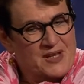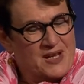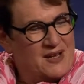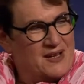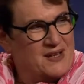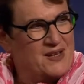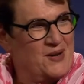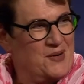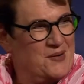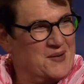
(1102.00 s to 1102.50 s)

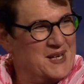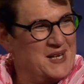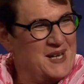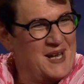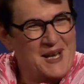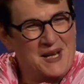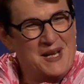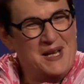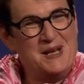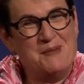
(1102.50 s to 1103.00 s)
You know,
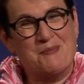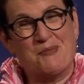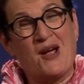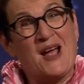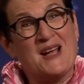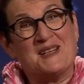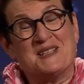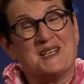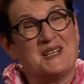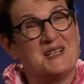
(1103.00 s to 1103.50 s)
and he
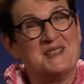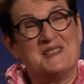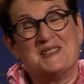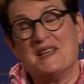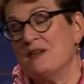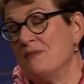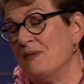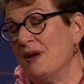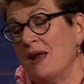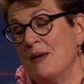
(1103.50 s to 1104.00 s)
practically
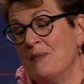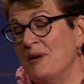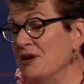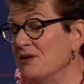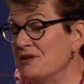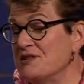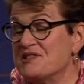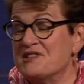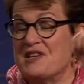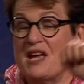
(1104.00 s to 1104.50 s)
said, well, I'm here
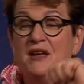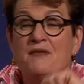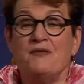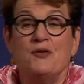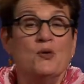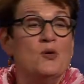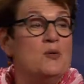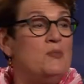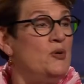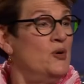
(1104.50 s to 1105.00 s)
to save
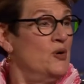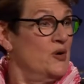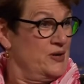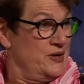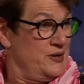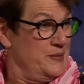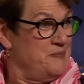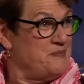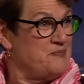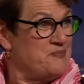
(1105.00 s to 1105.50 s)
your
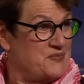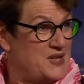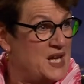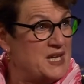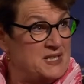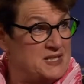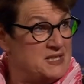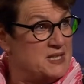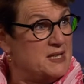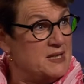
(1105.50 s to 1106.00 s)
book.
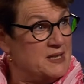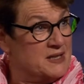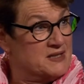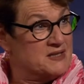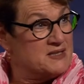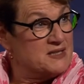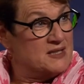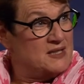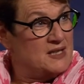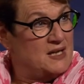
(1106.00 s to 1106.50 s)
And he
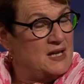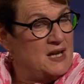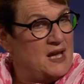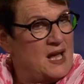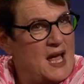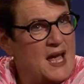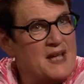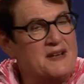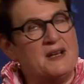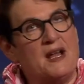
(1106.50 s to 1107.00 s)
did.
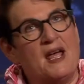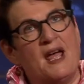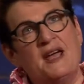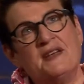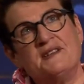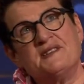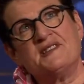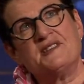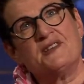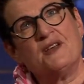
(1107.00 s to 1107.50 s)

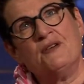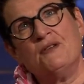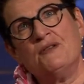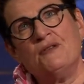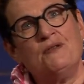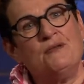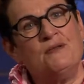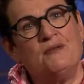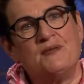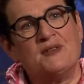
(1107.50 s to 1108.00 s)
And
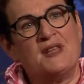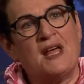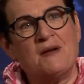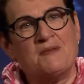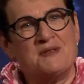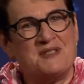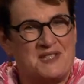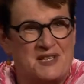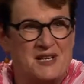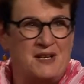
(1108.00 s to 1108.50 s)
so that
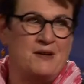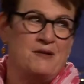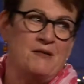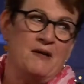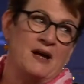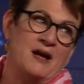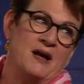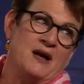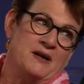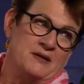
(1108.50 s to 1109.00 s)
was the year
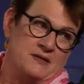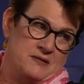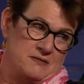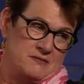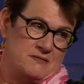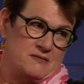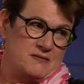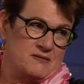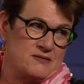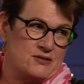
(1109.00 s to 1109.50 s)
I got
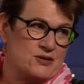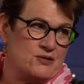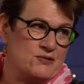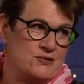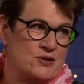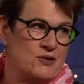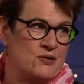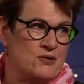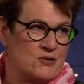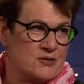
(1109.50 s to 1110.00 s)
2
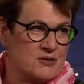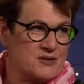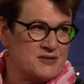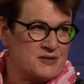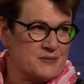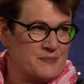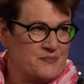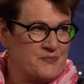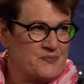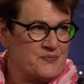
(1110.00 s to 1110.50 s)

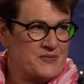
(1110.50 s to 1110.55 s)
dogs.